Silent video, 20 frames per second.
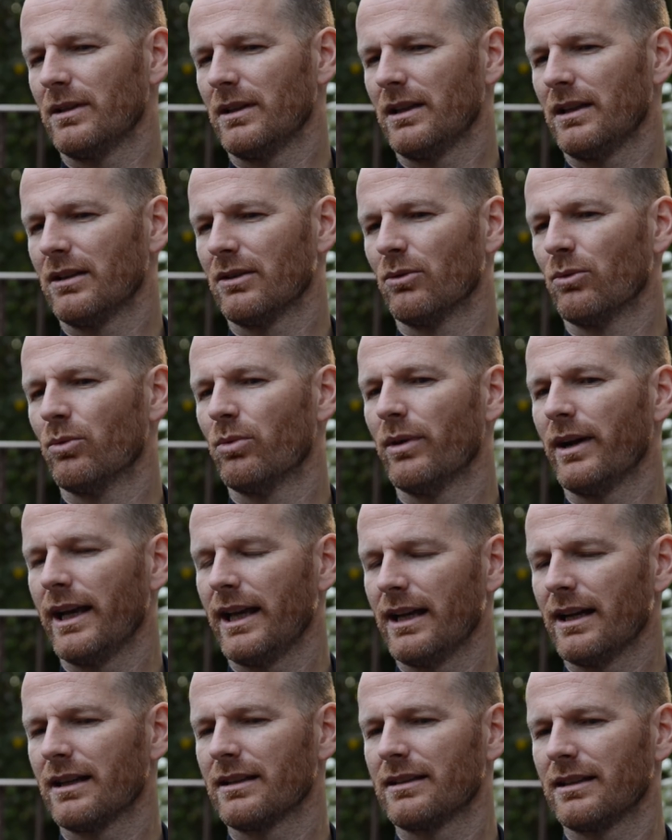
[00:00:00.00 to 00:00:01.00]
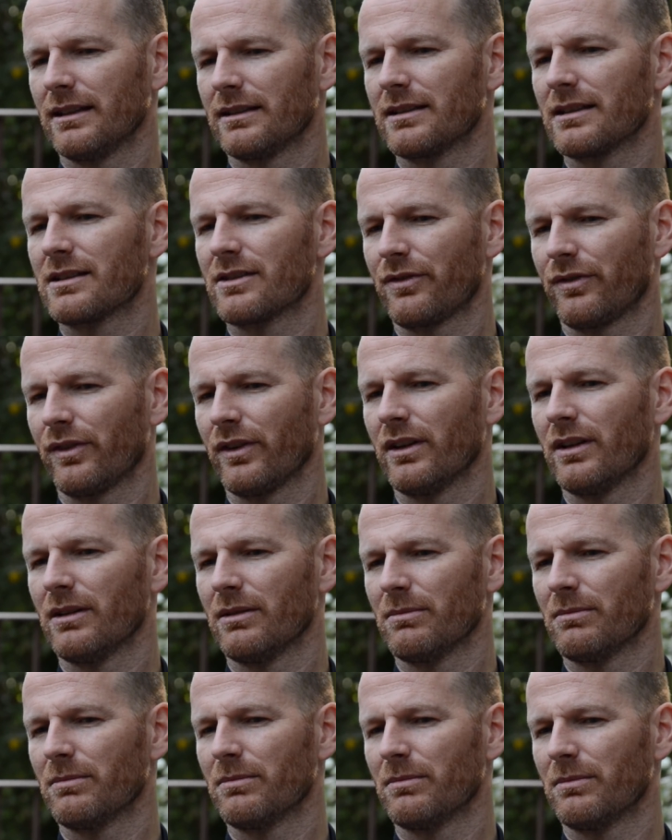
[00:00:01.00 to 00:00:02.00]
In a way, I think this
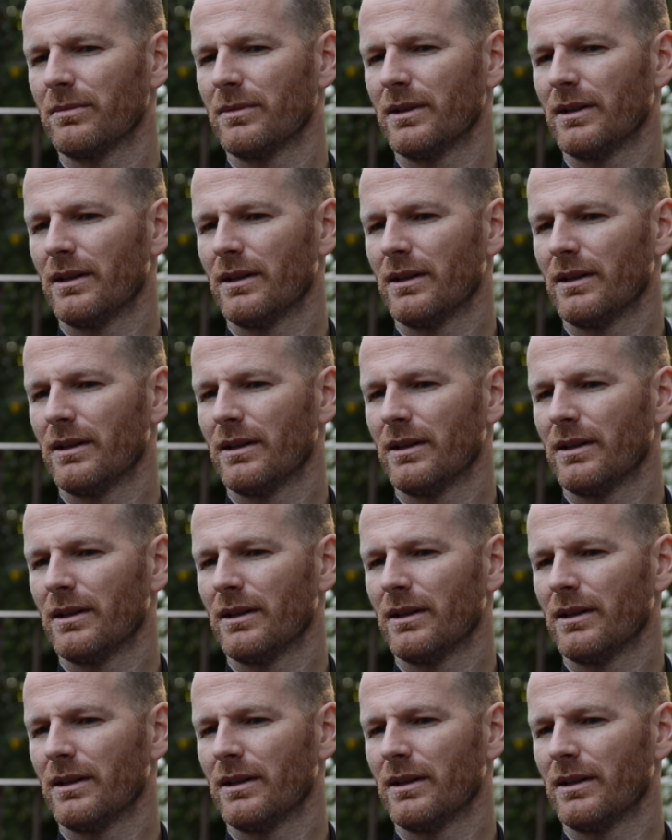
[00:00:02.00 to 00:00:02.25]
film